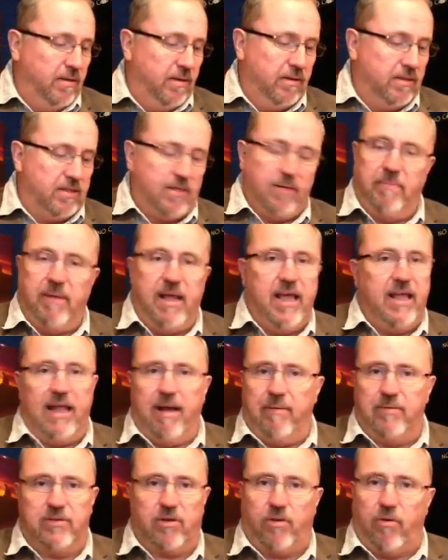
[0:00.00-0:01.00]
Said, man,
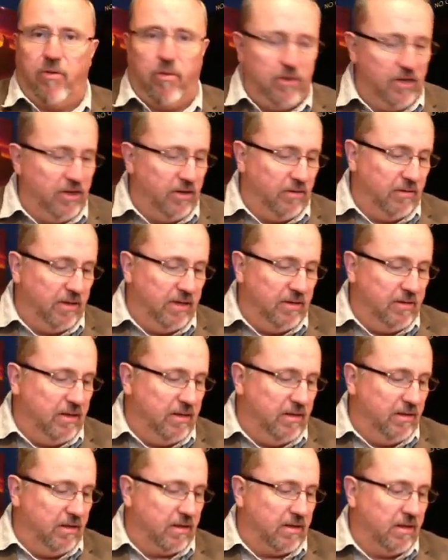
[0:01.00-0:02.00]
that was, you know,
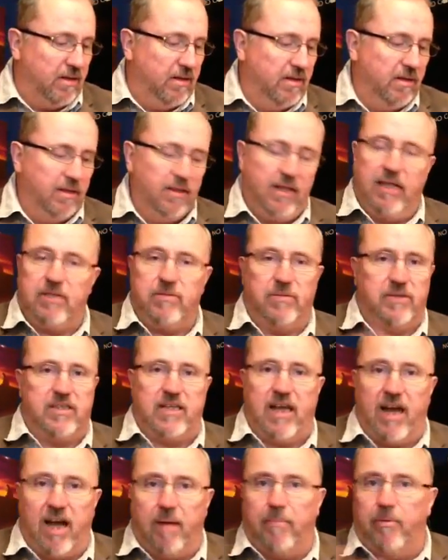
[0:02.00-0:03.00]
look, this was
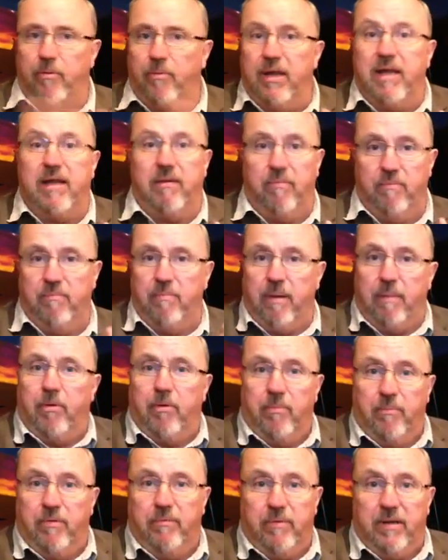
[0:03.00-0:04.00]
terrible. We remember
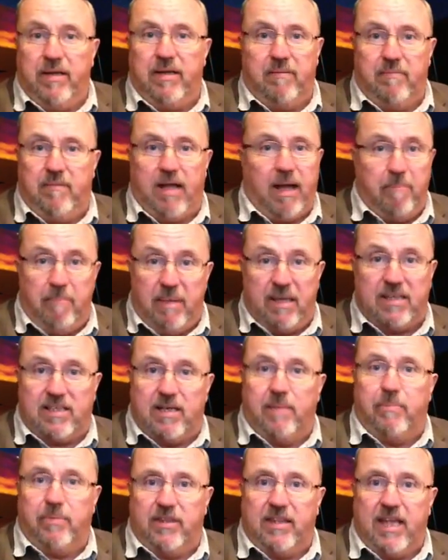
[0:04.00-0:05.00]
when we got messed
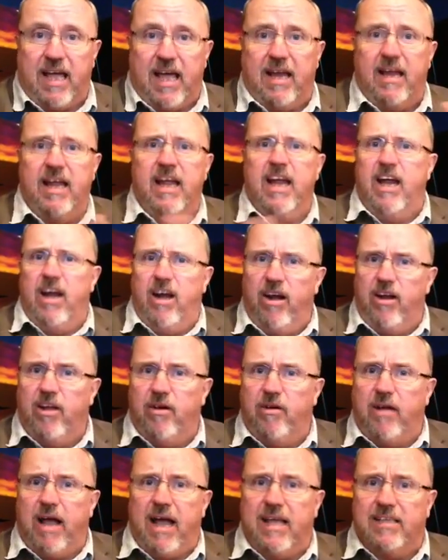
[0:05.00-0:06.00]
up with that? Here
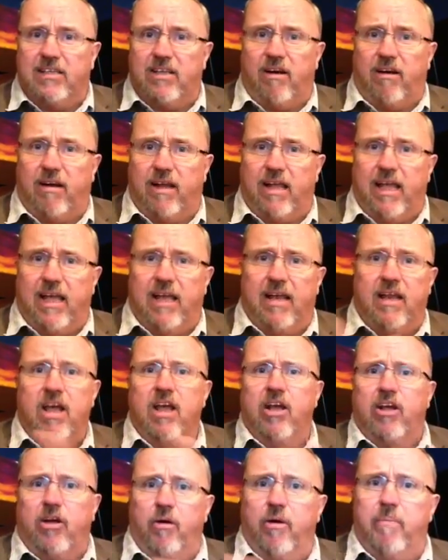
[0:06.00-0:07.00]
you guys are again
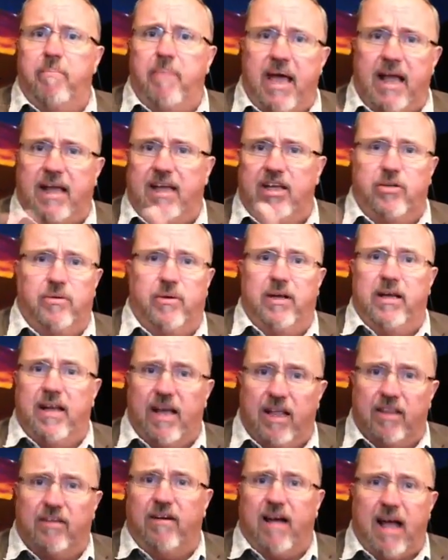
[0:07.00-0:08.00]
going back into
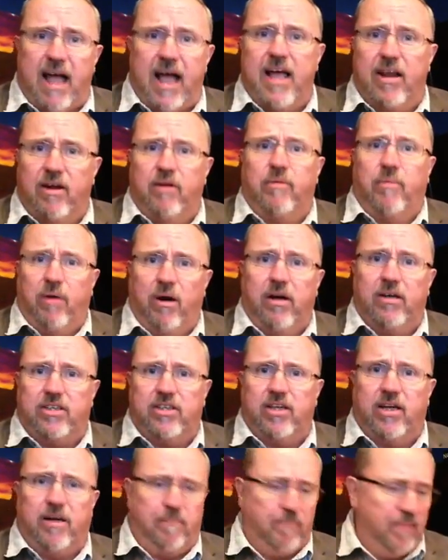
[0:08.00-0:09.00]
another idol
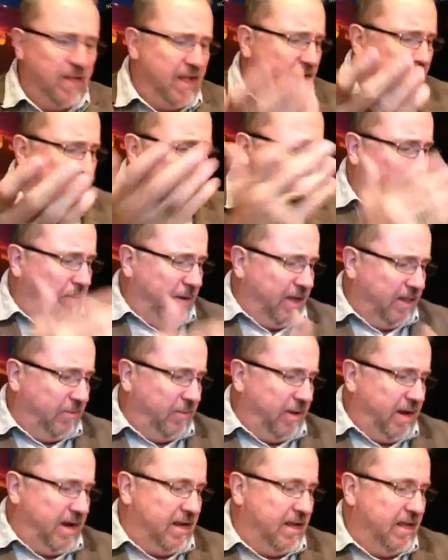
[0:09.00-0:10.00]
worship. And oh, by the
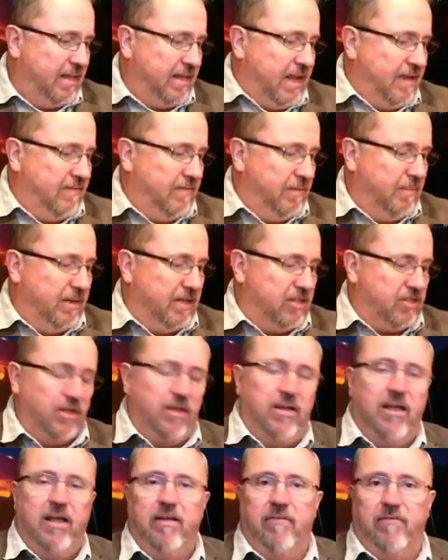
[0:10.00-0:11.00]
way, they even
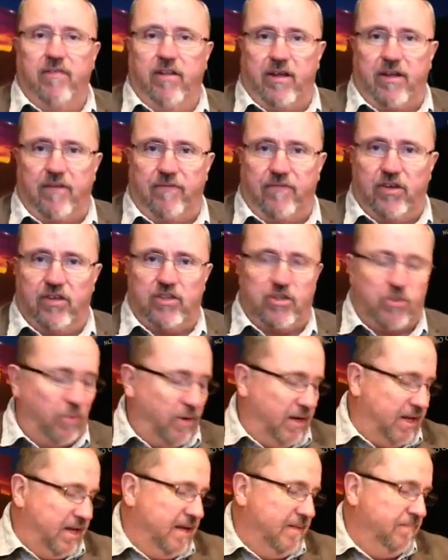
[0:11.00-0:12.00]
mentioned, look at verse
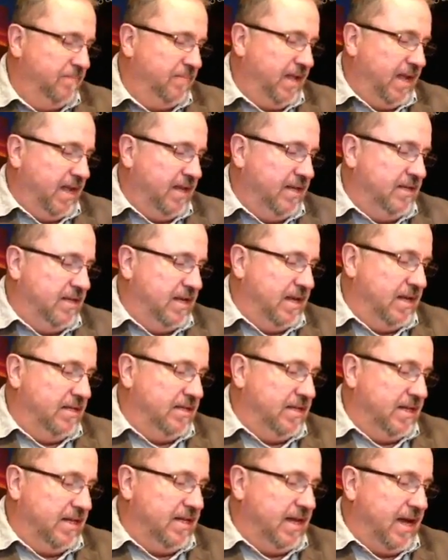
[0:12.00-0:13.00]
20. And
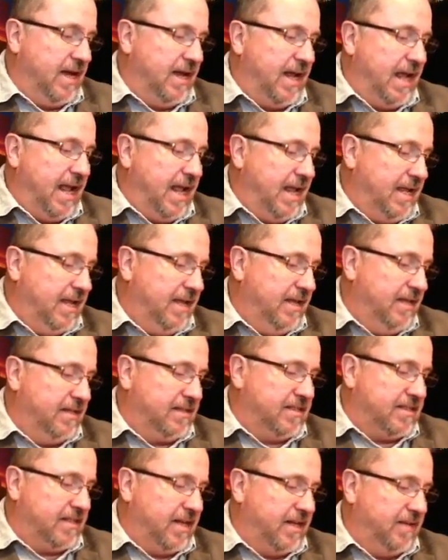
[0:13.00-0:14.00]
did not Achan, the
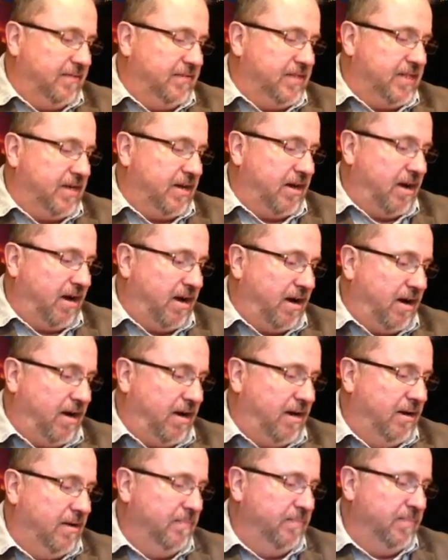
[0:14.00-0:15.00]
son of
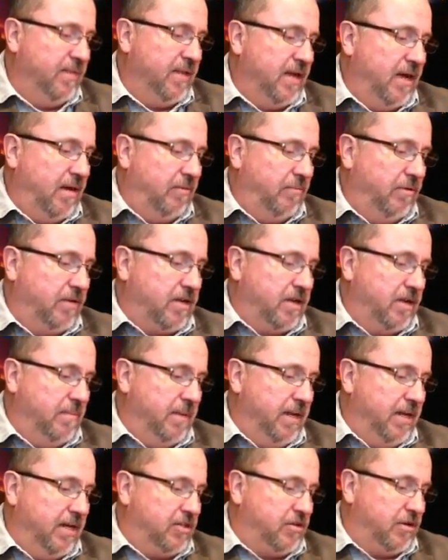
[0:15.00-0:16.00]
Zihar,
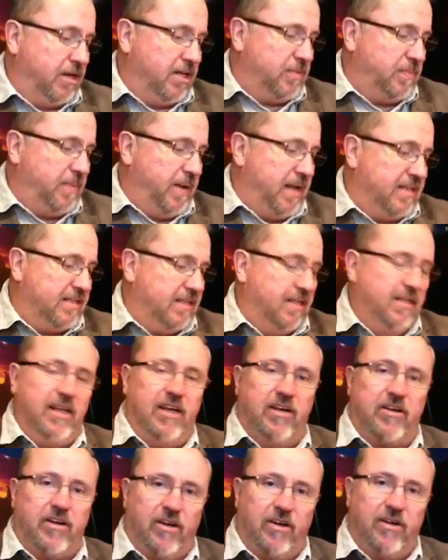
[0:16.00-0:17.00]
commit a trespass in the
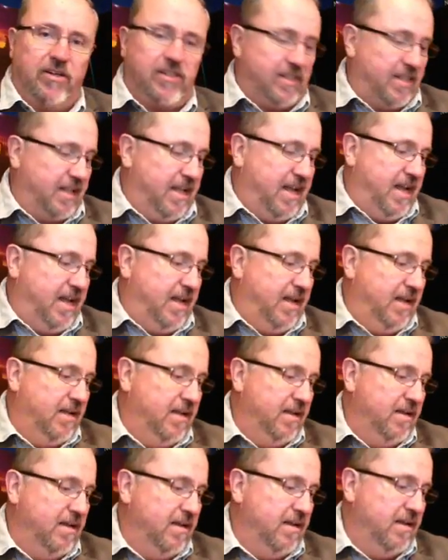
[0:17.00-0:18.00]
accursed thing?
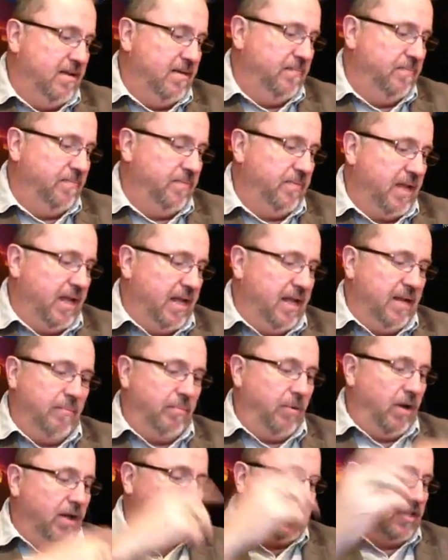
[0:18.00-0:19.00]
And it
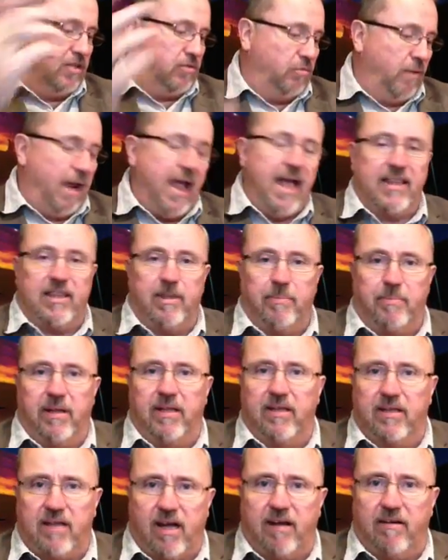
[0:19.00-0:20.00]
brought this wrath upon
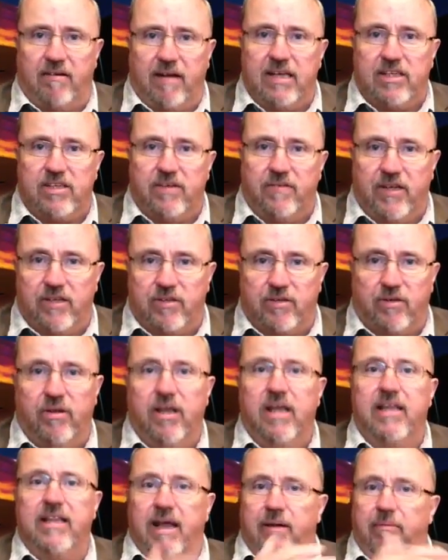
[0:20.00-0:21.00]
the congregation of Israel.
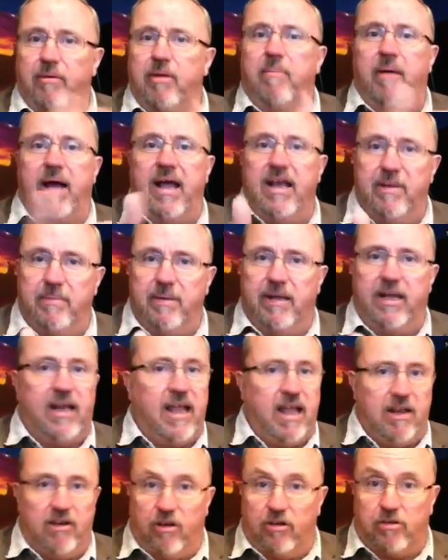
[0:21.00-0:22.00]
They remind him again,
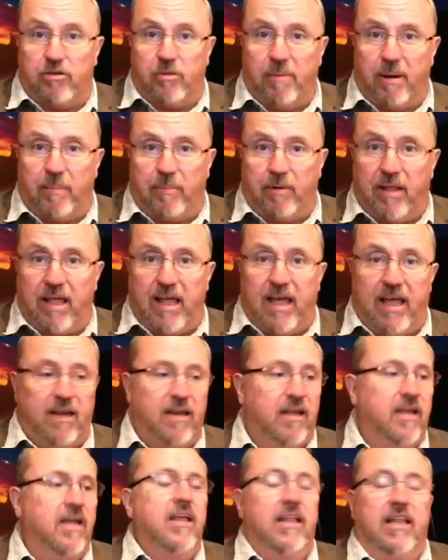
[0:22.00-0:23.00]
hey, don't you remember that?
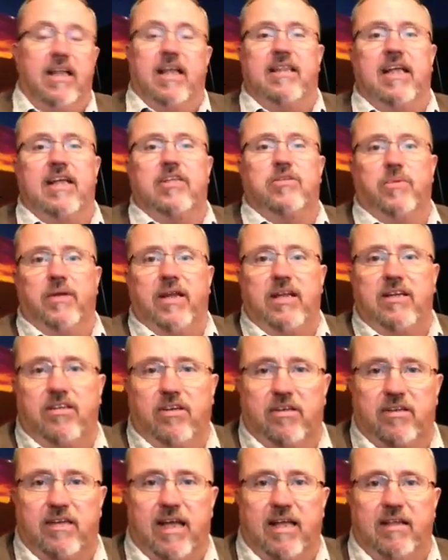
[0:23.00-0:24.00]
That's when they
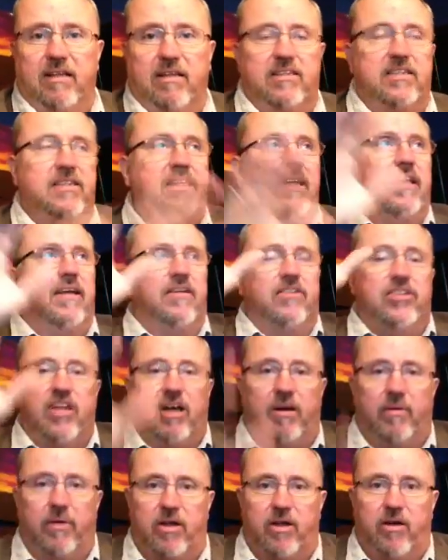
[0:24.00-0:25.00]
took down the city of
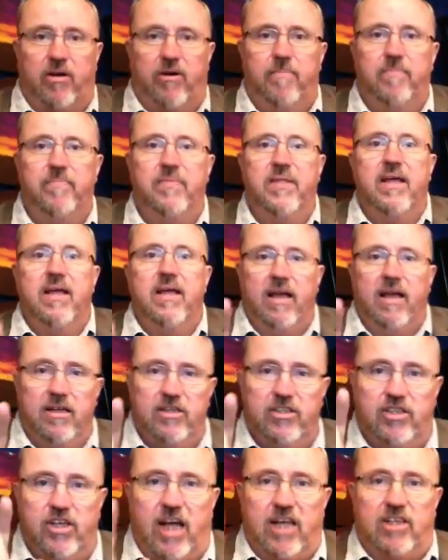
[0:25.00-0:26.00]
Jericho.
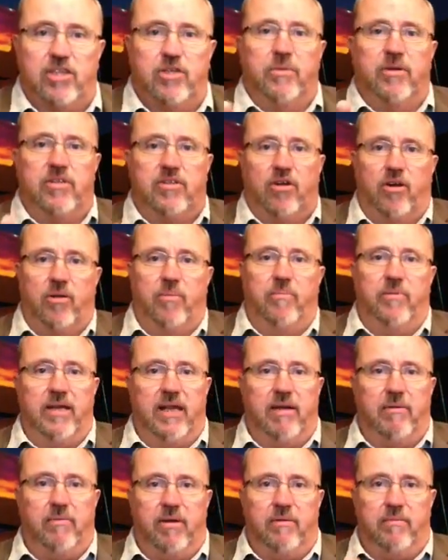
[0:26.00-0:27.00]
Joshua told him when
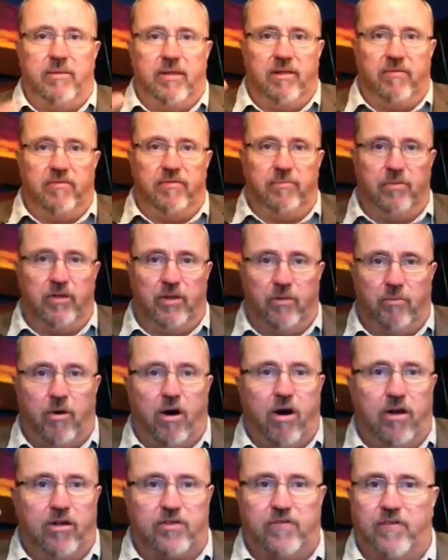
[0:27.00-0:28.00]
the
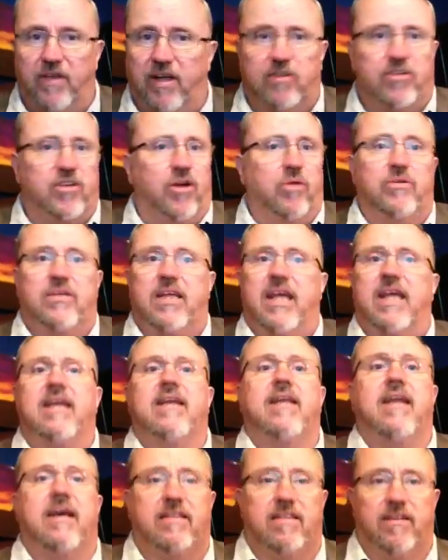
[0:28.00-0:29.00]
walls fell, don't take
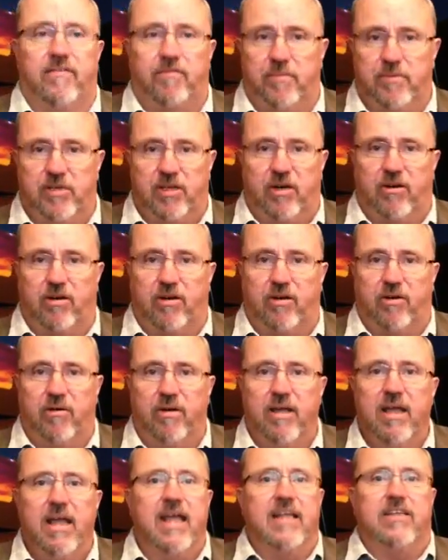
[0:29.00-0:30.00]
nothing from Jericho.
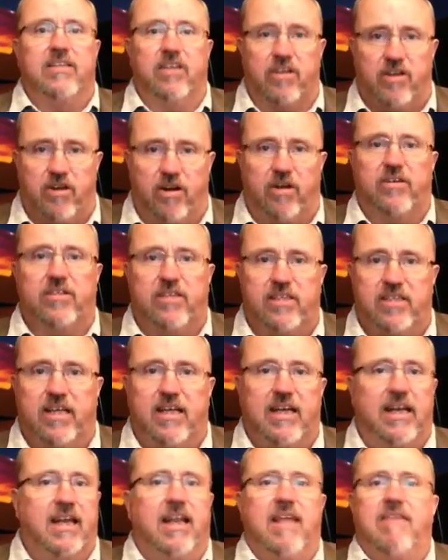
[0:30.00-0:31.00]
It's a cursed
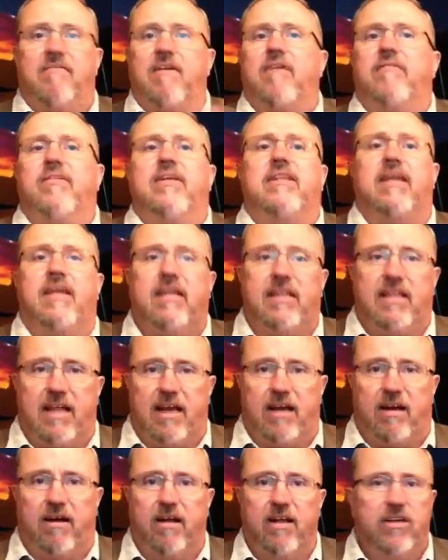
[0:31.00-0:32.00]
city. Leave everything
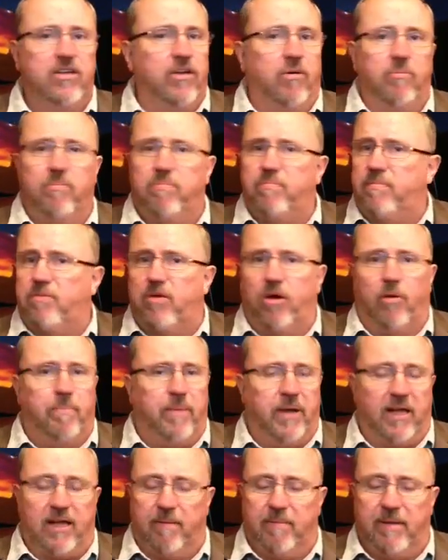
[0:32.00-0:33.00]
there. Don't
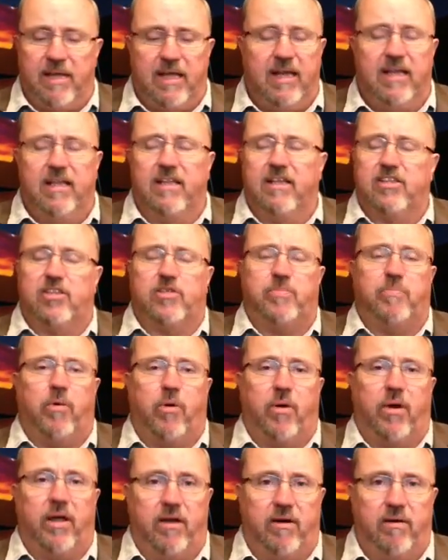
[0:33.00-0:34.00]
pick up any of the
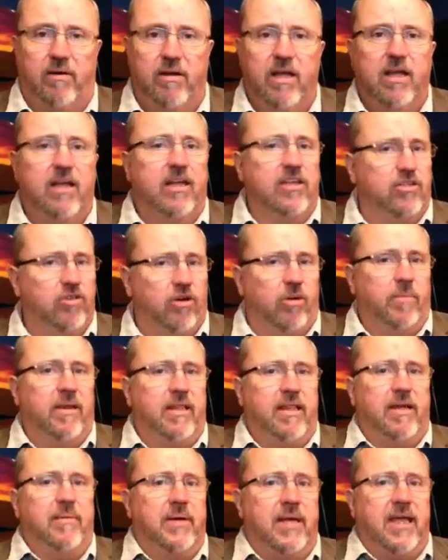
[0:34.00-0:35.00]
spoil. Because normally
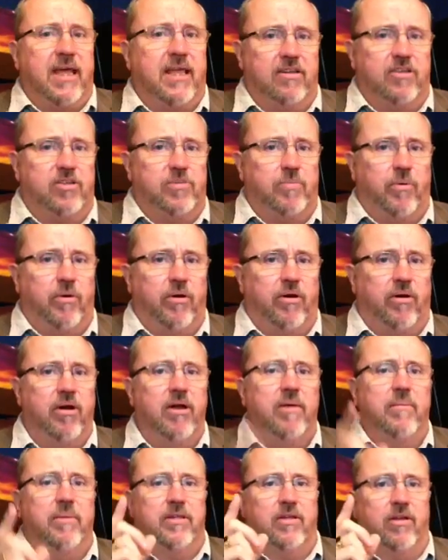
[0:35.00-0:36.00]
they would gather spoil.
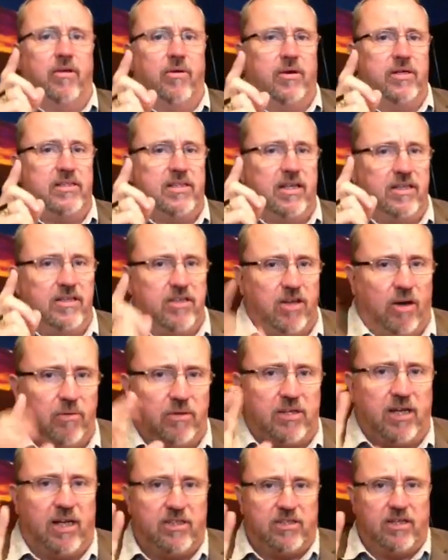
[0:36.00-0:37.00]
But the Lord said, don't
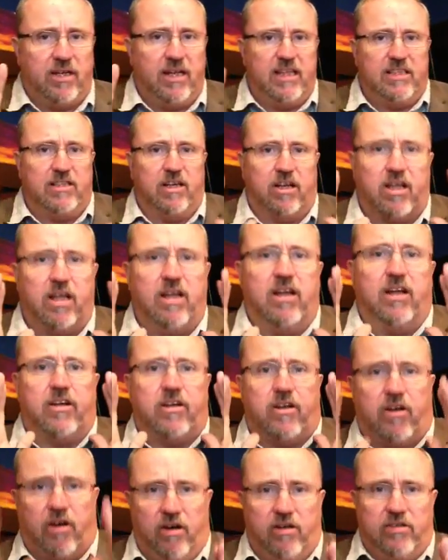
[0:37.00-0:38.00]
touch it. It's an
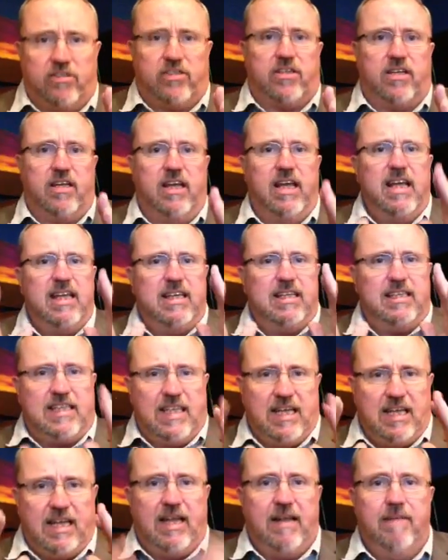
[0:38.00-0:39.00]
accursed
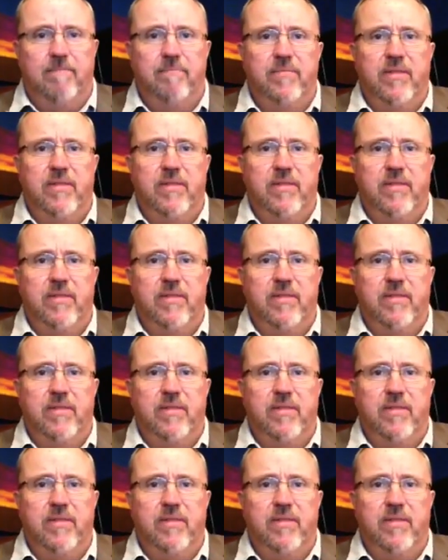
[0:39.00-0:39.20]
city.